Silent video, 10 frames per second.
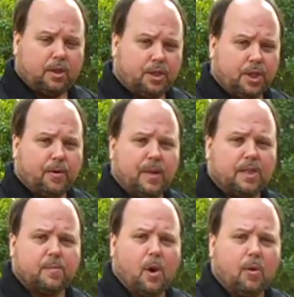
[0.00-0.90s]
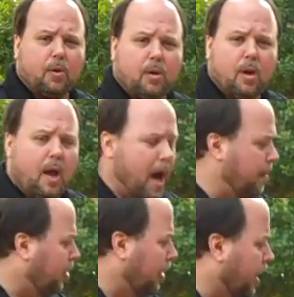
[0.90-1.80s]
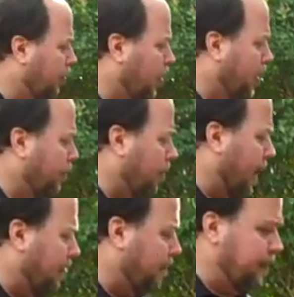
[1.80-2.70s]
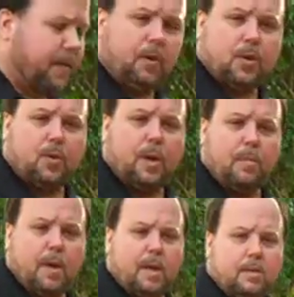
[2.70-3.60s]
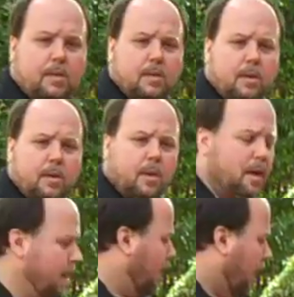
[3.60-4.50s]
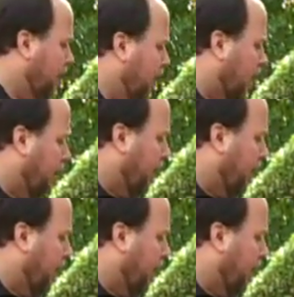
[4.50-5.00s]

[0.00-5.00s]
to generate smoke. I'm going to let it run for about 15 or 20 minutes. I'm going to